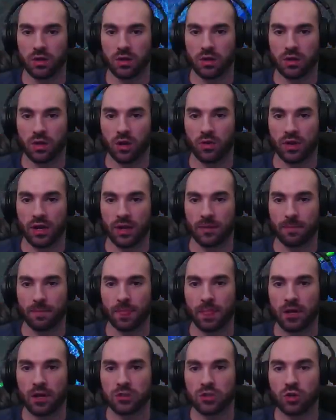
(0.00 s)
Okay,
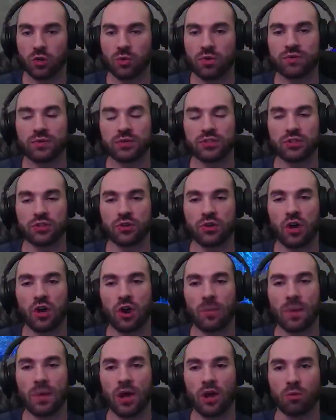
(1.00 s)
so we've still got
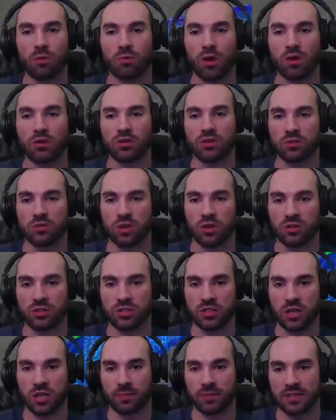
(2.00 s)
our battle Brontos all
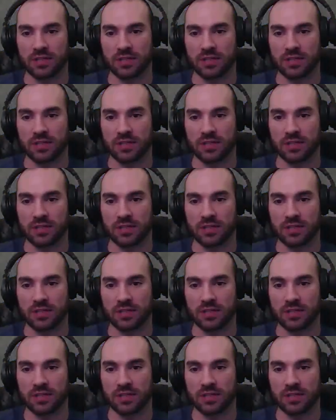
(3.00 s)
set up.